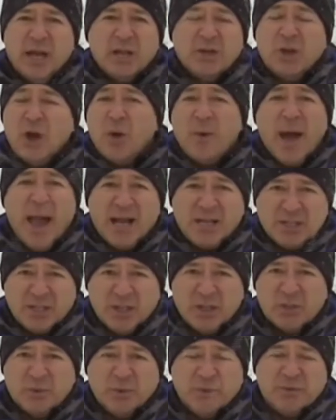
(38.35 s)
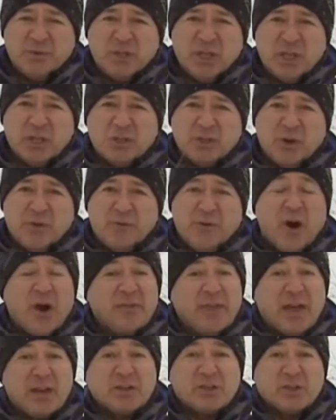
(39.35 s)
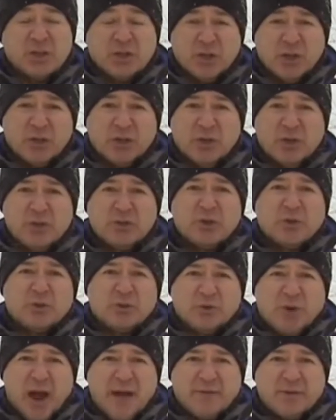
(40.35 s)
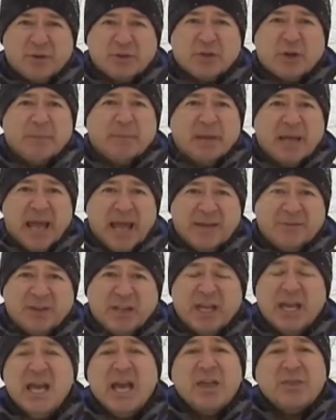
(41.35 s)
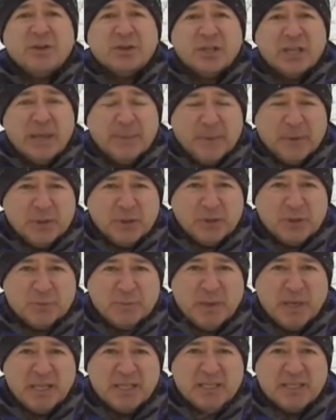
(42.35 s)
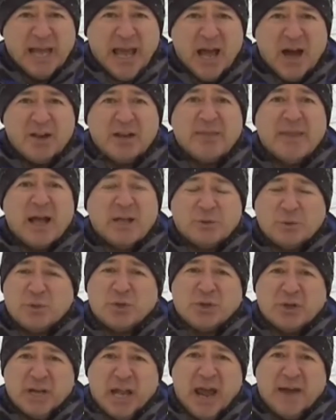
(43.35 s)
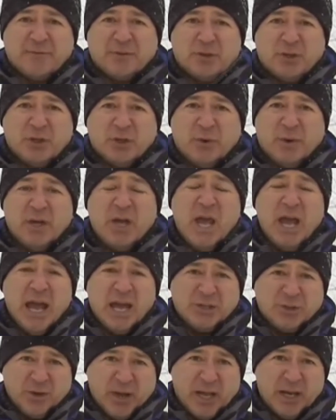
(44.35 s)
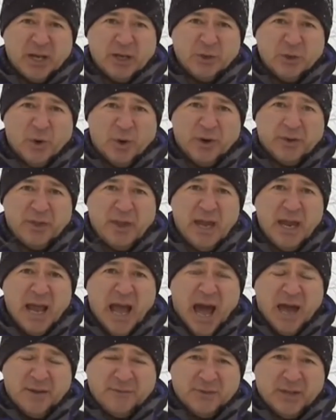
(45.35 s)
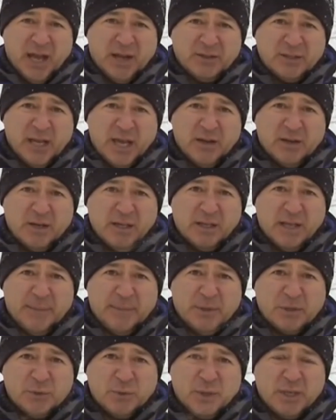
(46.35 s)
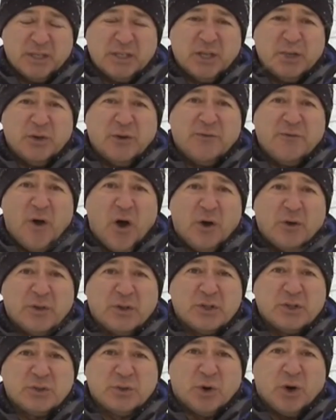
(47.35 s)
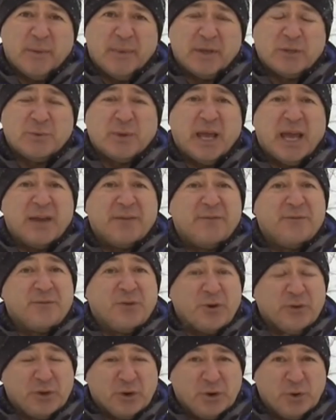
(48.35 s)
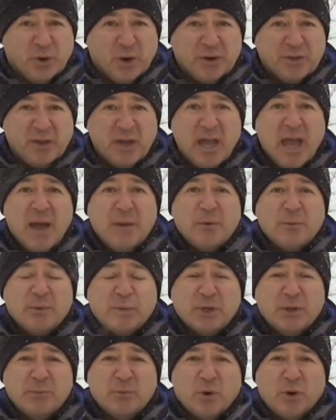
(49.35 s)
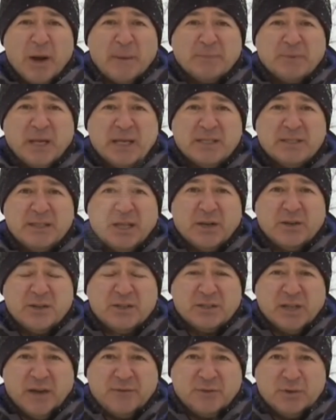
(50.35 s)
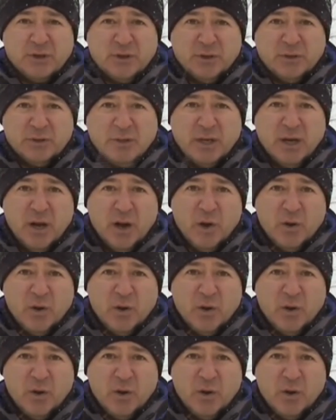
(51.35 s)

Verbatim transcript: No accidents we've seen so far. That is the good news. So drivers are behaving. They're keeping their speeds down, and that's what you're going to have to do as you're heading north out of downtown Columbus. We'll continue to follow the storm as we head further north. We'll bring you more updates later this afternoon.